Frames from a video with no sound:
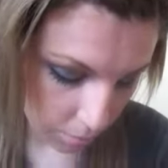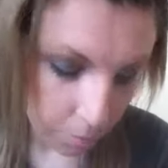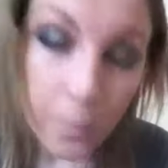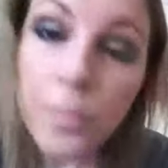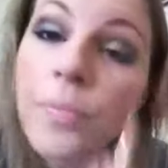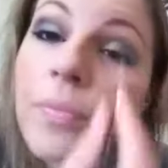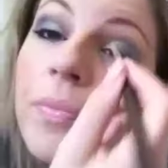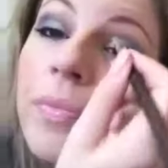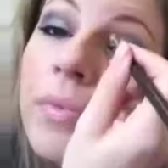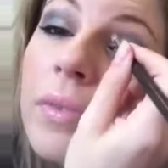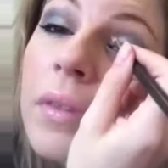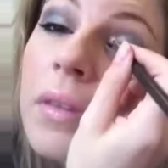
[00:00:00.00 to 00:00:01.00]

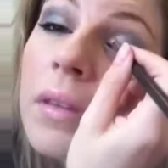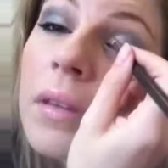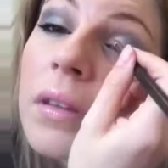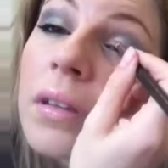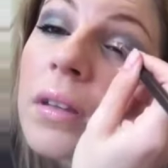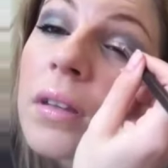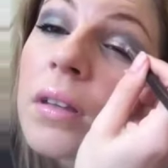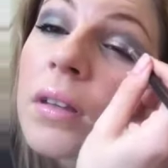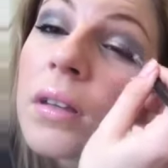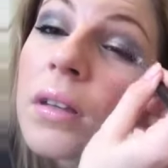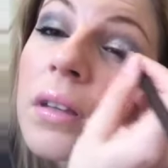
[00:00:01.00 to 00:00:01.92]
(no one is talking)